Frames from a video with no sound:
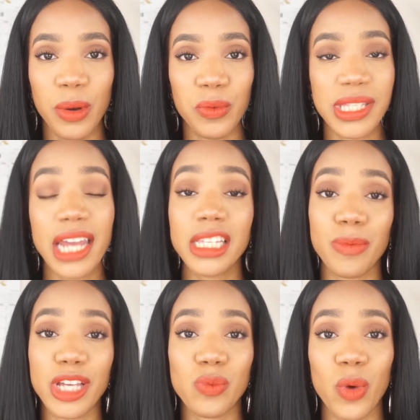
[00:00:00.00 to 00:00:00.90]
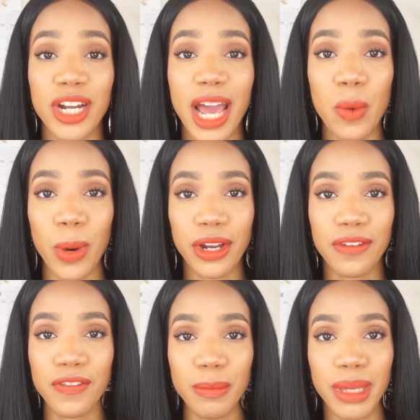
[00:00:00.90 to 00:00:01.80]
setting sprays were not
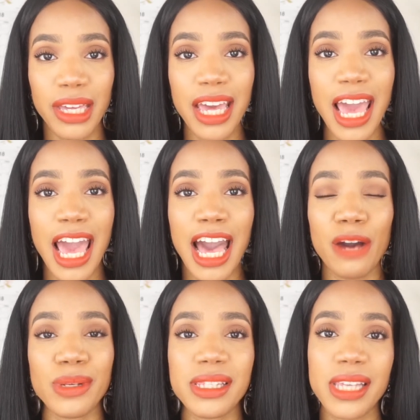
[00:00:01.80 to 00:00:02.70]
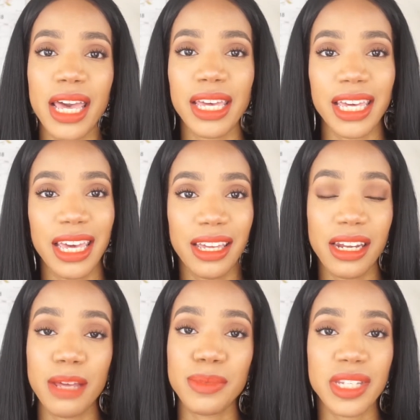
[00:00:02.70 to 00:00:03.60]
working for me, I would take
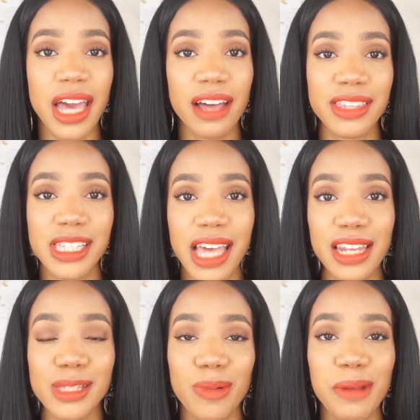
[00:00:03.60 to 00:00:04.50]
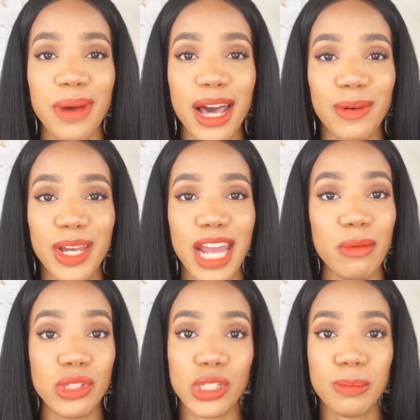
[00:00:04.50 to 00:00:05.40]
and empty out the setting spray bottle, and I
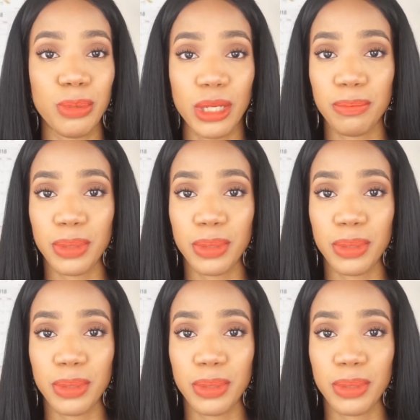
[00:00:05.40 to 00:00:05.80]
would just put